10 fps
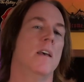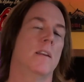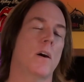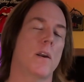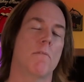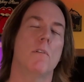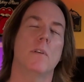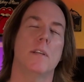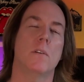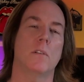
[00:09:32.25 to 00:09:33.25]
Now, I
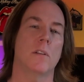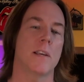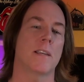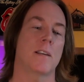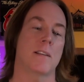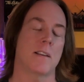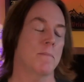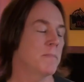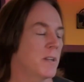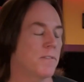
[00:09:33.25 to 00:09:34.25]
really don't like,
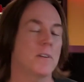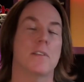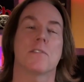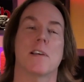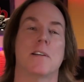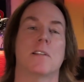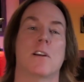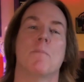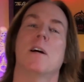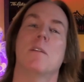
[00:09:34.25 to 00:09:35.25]
I'm going to throw this out there,
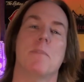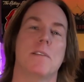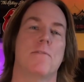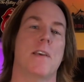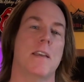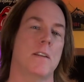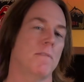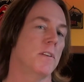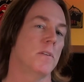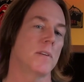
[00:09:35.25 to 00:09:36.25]
I'm not a big fan of
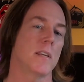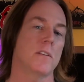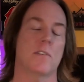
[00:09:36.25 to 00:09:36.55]
the new Kiss.